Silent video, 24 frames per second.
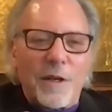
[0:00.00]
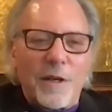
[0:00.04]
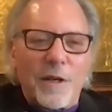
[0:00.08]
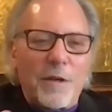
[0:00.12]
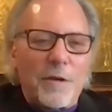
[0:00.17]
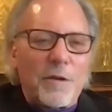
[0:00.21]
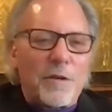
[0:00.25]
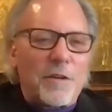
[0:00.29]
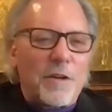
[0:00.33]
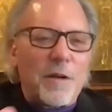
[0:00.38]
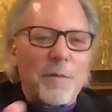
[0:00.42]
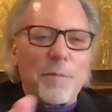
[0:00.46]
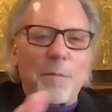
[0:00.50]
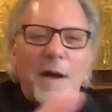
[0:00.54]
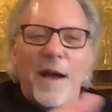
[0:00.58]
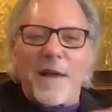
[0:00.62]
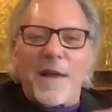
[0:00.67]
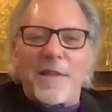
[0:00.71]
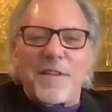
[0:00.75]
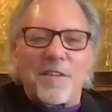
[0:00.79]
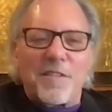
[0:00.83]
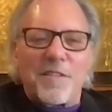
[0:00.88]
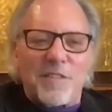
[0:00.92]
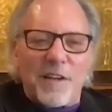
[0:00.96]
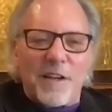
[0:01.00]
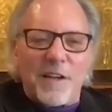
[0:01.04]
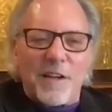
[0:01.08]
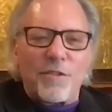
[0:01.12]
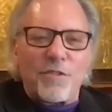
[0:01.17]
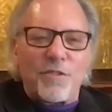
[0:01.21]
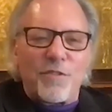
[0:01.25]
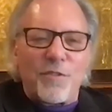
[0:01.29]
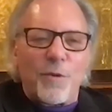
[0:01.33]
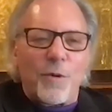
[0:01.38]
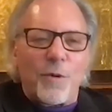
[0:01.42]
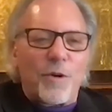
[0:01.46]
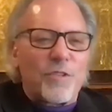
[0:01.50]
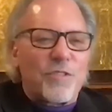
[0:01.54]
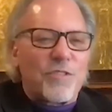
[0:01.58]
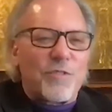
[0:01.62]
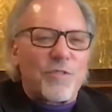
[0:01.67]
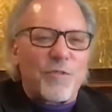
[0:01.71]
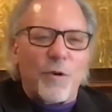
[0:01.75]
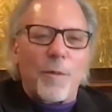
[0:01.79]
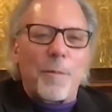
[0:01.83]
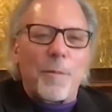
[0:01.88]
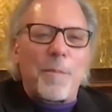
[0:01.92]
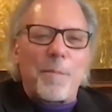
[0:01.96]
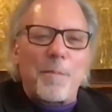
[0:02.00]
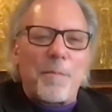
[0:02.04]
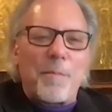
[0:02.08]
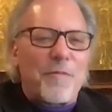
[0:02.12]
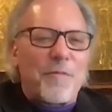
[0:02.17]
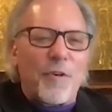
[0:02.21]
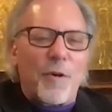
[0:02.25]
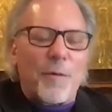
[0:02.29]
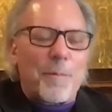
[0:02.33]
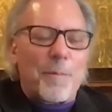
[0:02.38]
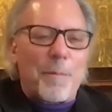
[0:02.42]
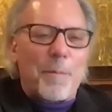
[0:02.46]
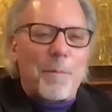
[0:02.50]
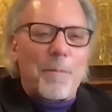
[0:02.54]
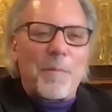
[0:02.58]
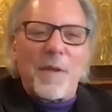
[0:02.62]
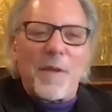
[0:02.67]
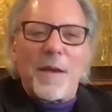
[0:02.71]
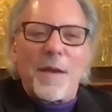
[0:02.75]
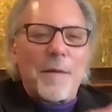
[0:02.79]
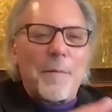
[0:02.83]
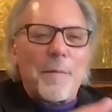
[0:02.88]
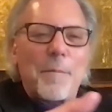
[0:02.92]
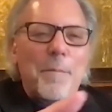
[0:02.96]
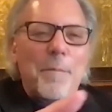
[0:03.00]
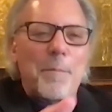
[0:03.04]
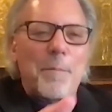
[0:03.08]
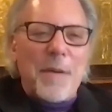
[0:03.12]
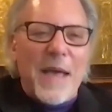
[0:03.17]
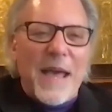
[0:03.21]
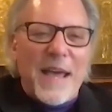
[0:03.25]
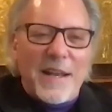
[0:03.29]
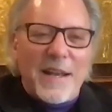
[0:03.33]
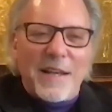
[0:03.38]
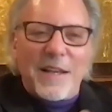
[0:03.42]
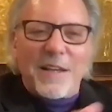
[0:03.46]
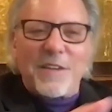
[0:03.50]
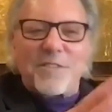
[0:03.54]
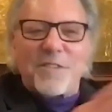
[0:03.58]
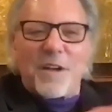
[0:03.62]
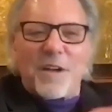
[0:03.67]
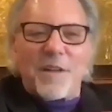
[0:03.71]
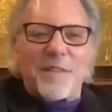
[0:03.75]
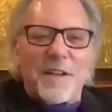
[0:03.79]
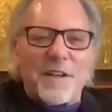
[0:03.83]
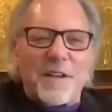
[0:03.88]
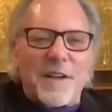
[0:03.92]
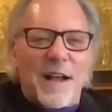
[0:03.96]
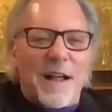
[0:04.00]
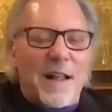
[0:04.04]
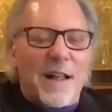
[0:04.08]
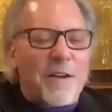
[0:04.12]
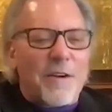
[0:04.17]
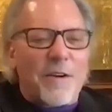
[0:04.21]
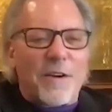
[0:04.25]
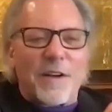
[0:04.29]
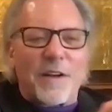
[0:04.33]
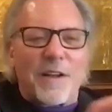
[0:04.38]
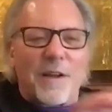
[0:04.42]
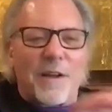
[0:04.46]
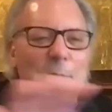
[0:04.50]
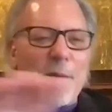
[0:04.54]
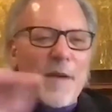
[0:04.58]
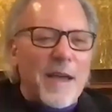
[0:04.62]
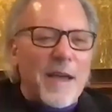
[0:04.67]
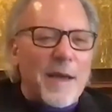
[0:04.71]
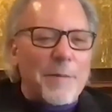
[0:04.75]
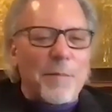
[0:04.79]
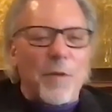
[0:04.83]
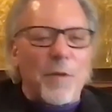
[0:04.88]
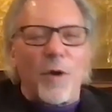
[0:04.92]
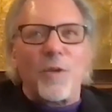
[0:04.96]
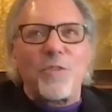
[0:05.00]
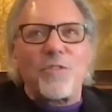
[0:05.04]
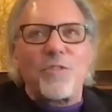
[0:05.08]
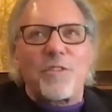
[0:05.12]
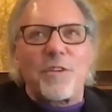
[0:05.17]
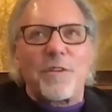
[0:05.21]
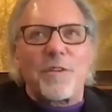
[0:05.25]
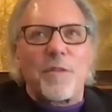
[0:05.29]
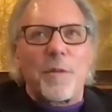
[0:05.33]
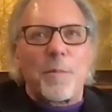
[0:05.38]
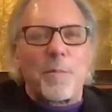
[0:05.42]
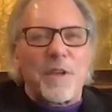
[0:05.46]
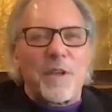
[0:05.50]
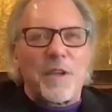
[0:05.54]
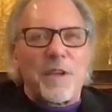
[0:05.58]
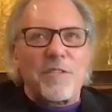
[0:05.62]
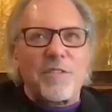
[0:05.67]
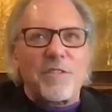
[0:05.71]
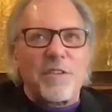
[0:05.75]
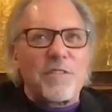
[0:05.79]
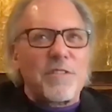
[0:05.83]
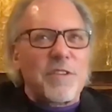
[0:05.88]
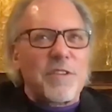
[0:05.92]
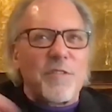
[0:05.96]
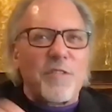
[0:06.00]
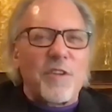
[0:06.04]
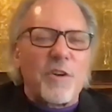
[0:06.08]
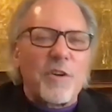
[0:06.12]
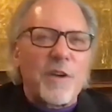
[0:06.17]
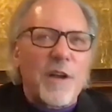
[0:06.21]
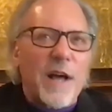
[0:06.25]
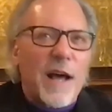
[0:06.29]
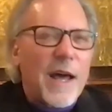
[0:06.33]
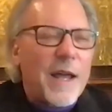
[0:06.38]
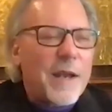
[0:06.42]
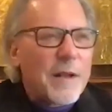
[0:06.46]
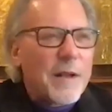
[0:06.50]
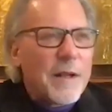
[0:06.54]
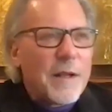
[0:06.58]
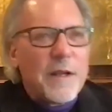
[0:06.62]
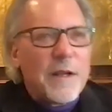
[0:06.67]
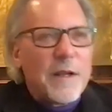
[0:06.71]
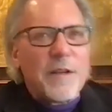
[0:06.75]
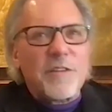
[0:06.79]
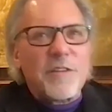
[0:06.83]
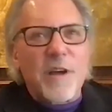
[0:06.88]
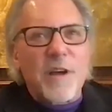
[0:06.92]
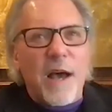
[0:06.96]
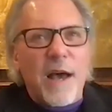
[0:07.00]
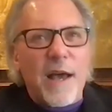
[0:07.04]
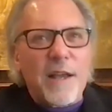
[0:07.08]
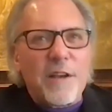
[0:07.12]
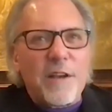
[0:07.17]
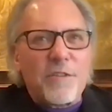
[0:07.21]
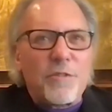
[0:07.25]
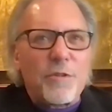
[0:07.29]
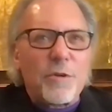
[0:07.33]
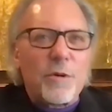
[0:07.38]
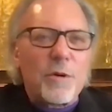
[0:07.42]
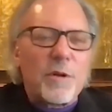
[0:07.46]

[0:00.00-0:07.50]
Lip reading: You buy the sales force for pennies on the dollar and command most of the business if they're not tied to a